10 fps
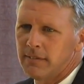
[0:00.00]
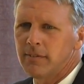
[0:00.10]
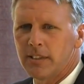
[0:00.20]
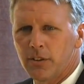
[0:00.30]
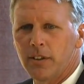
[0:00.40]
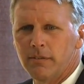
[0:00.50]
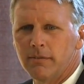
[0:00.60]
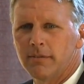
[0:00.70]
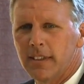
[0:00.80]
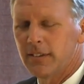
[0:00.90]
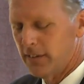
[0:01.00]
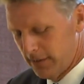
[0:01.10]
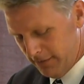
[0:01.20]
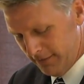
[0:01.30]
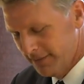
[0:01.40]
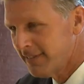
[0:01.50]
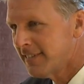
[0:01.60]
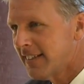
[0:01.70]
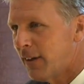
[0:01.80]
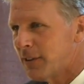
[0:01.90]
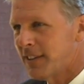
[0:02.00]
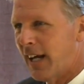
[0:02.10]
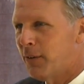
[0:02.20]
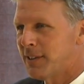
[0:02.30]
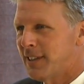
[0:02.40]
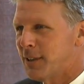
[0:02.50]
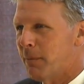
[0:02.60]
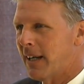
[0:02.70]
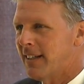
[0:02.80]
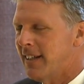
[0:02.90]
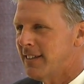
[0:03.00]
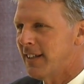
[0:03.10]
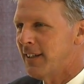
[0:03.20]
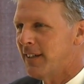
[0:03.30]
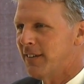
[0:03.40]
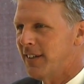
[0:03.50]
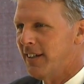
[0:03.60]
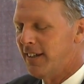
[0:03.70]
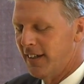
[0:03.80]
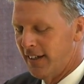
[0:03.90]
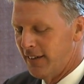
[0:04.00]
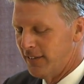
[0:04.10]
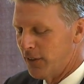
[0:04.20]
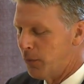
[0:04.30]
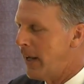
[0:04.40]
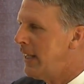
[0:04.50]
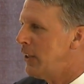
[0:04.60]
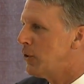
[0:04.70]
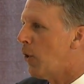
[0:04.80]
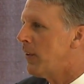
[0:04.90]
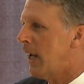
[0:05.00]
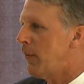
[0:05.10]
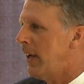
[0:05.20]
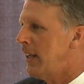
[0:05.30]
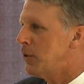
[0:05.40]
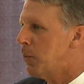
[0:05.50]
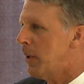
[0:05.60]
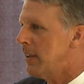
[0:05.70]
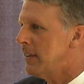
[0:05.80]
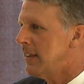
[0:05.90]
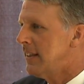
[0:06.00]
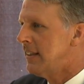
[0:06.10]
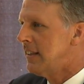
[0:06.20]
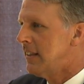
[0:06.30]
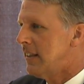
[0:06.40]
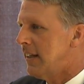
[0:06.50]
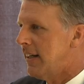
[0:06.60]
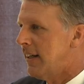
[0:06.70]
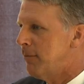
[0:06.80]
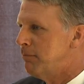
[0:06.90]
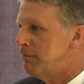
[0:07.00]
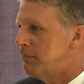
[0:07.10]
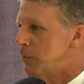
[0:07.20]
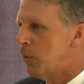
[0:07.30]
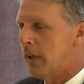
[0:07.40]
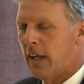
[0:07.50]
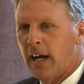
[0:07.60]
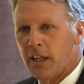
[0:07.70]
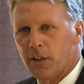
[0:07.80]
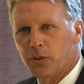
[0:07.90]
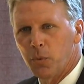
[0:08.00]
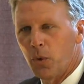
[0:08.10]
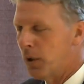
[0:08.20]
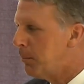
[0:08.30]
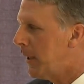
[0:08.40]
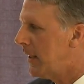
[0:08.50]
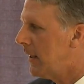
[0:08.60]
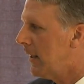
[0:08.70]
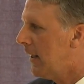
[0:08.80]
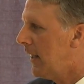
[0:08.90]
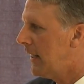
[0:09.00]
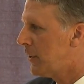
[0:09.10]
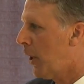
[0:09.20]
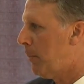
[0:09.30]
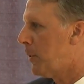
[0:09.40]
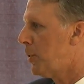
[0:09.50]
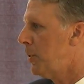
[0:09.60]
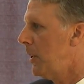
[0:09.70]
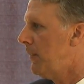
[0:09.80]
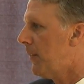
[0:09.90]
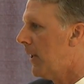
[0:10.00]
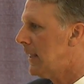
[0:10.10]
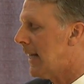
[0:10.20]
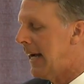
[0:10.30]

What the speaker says: That's good, that's good. I wasn't expecting, they said that the ratings, overnight ratings weren't out of this world, but it's an opportunity for us.